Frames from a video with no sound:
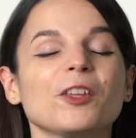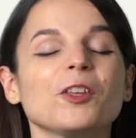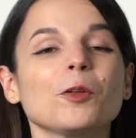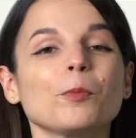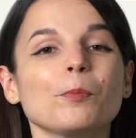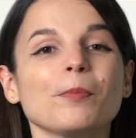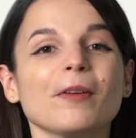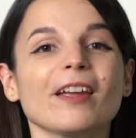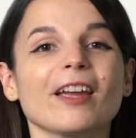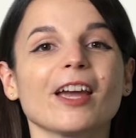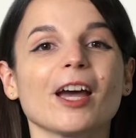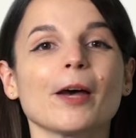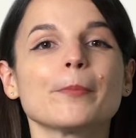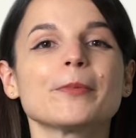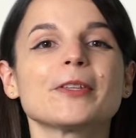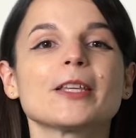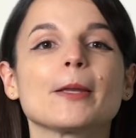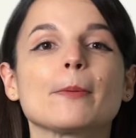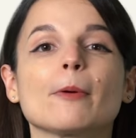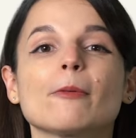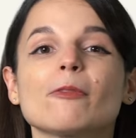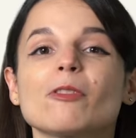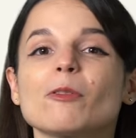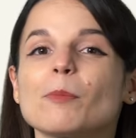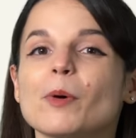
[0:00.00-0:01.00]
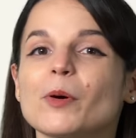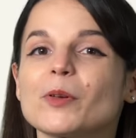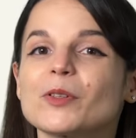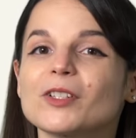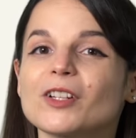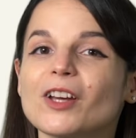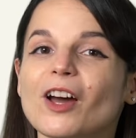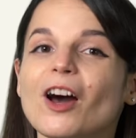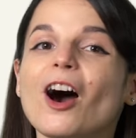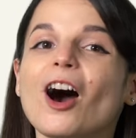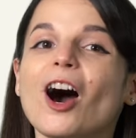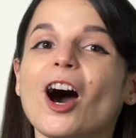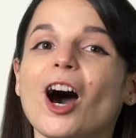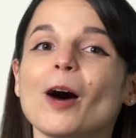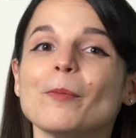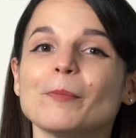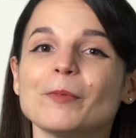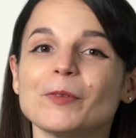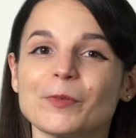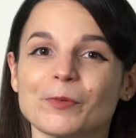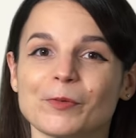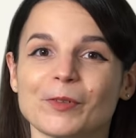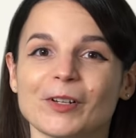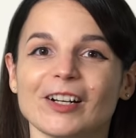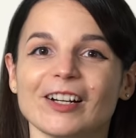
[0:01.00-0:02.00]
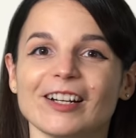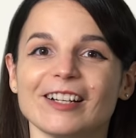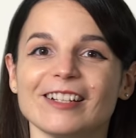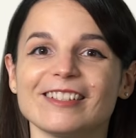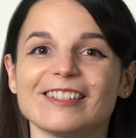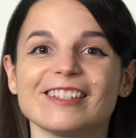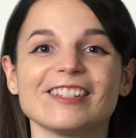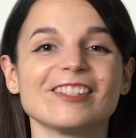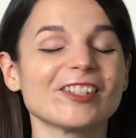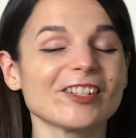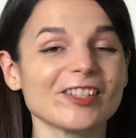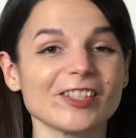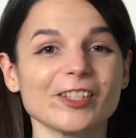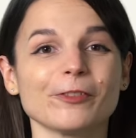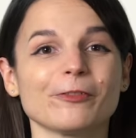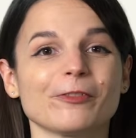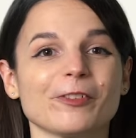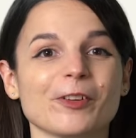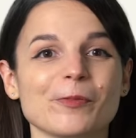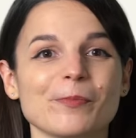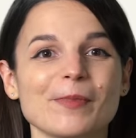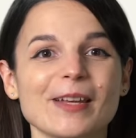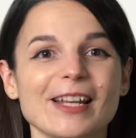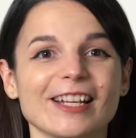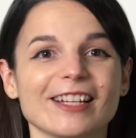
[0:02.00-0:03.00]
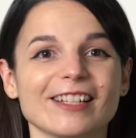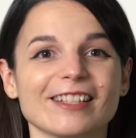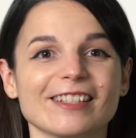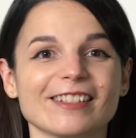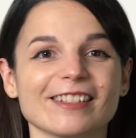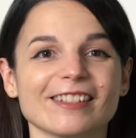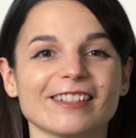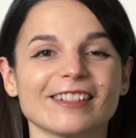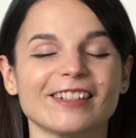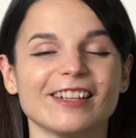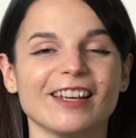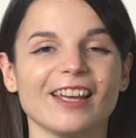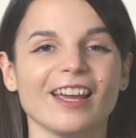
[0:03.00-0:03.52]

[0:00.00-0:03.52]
you'll pick up some of the most common words in just a few minutes.